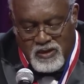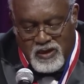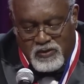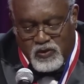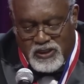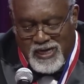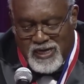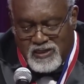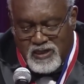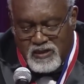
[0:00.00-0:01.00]
It was an
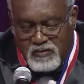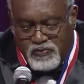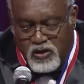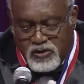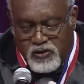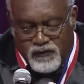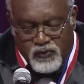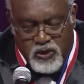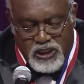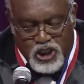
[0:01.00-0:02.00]
idea brought to
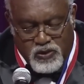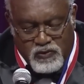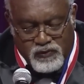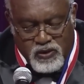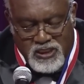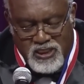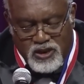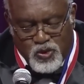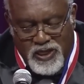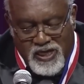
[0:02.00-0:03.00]
fruition over a
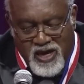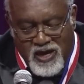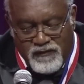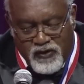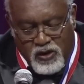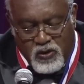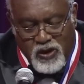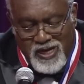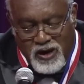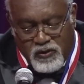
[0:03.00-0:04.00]
century and a half ago
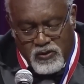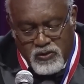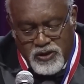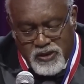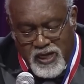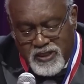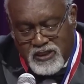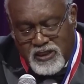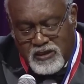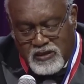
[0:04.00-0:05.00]
in our own United
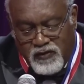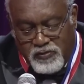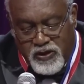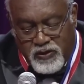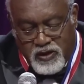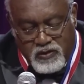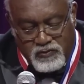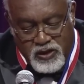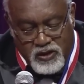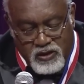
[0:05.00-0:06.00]
States of America
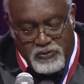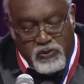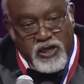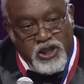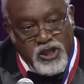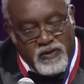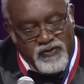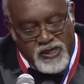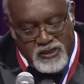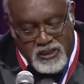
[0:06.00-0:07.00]
with the liberation of
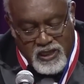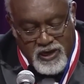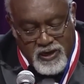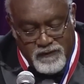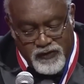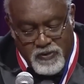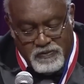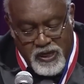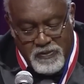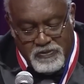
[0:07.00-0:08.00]
an enslaved
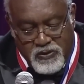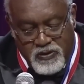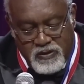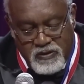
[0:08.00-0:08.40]
people.